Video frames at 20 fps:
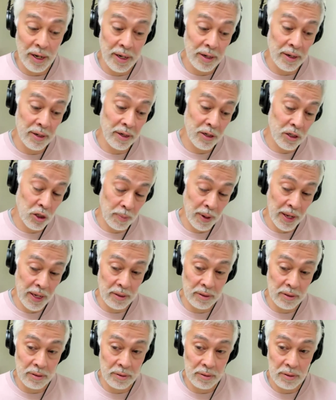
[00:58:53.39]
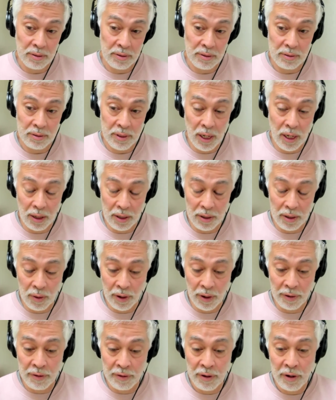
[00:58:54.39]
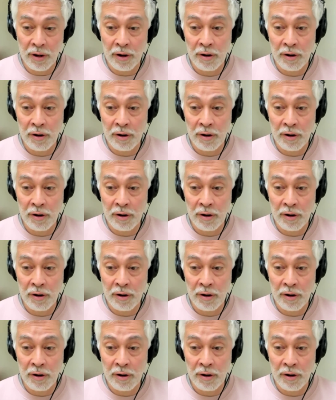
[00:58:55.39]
like I explained earlier on.